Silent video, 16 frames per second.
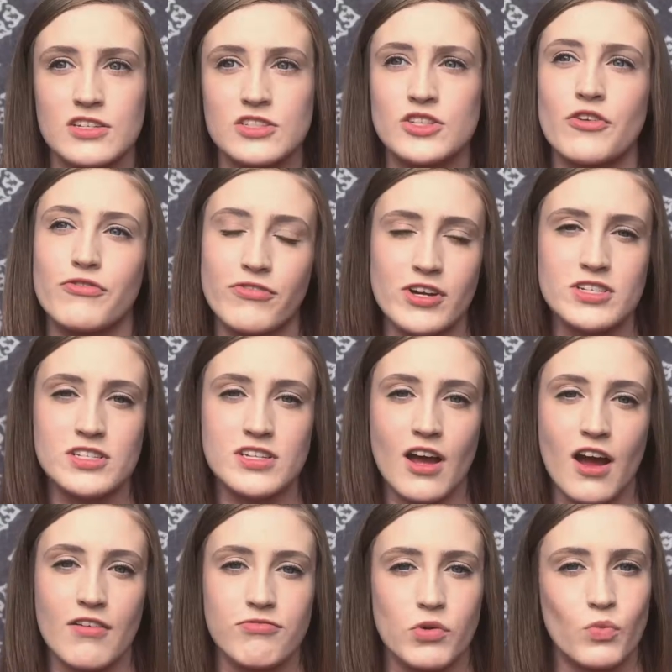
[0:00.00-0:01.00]
So first
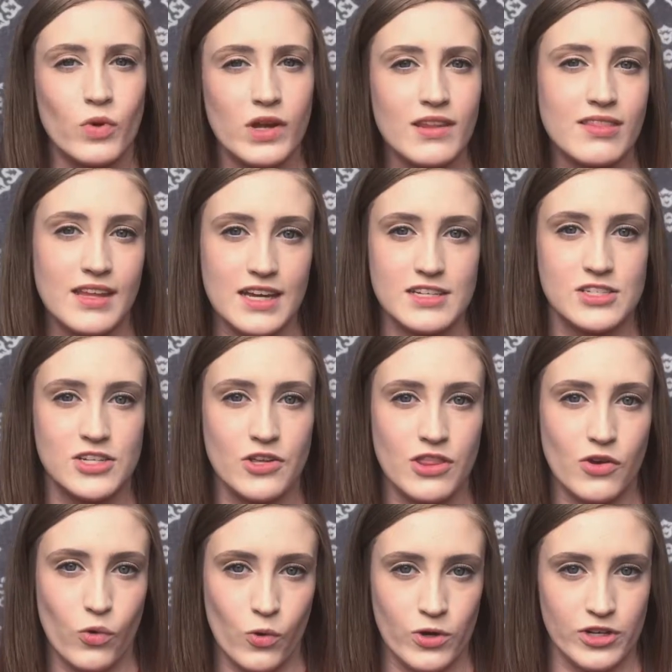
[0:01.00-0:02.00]
off, what led to
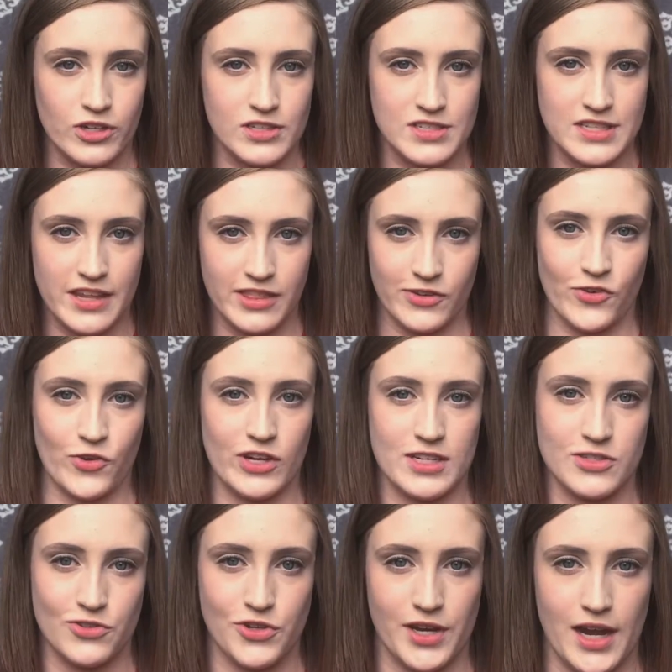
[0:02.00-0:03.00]
the orders that the
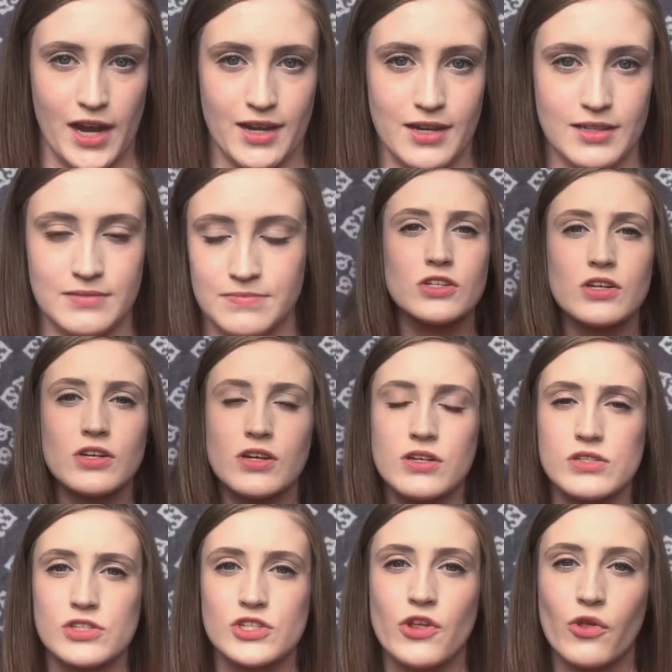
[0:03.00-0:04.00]
Greeks created?
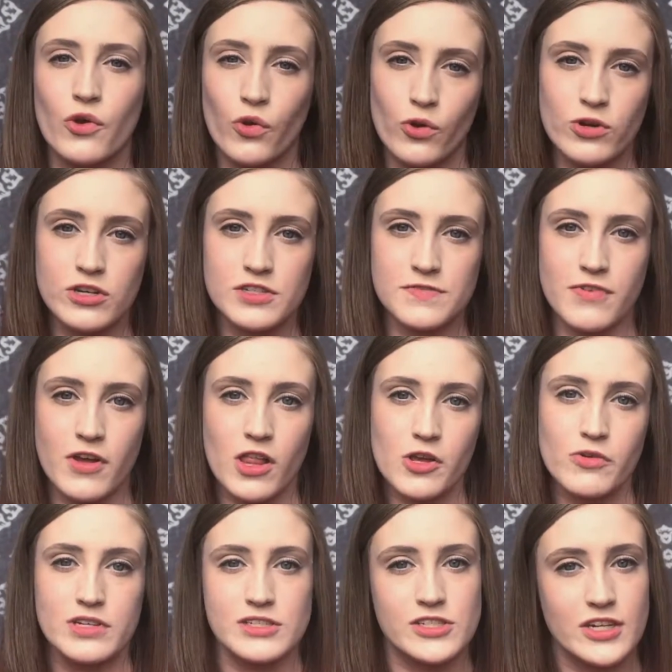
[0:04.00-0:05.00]
So the orders
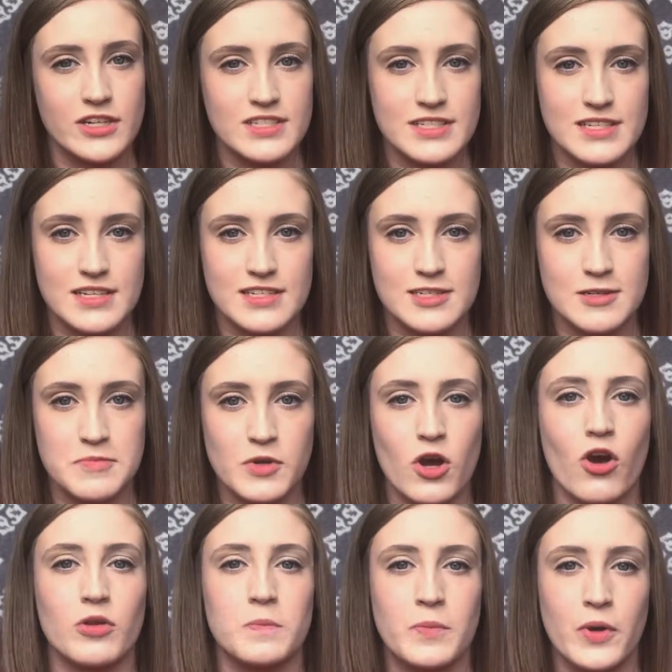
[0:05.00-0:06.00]
follow a certain system
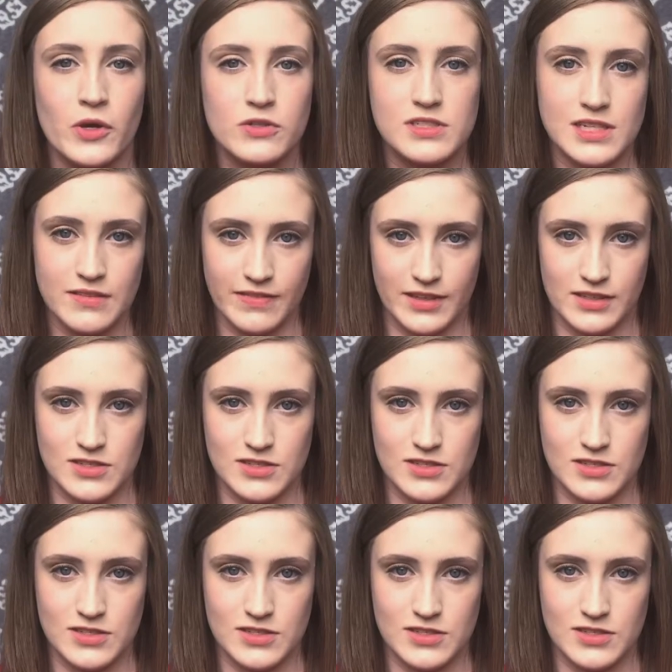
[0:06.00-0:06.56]
called post and